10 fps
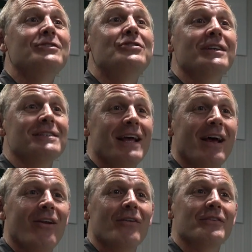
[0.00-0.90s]
He's just
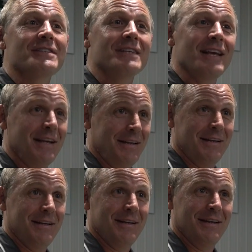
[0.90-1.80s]
now on the
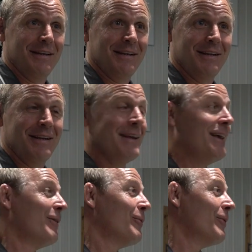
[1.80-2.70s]
scene,
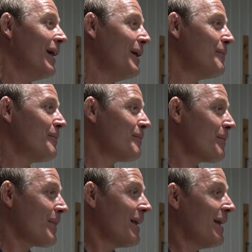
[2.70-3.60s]
right?
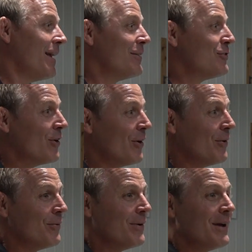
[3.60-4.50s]

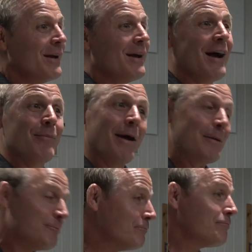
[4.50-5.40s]
So I'm
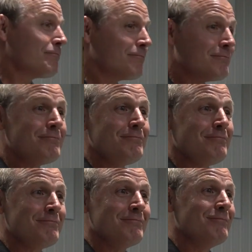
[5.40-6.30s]
like,
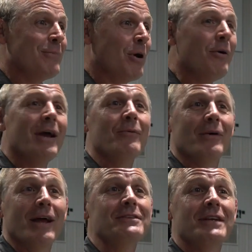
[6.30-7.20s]

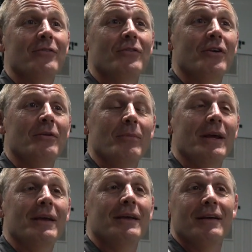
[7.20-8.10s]
okay, well, that sounds good to
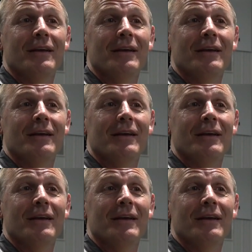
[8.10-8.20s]
me.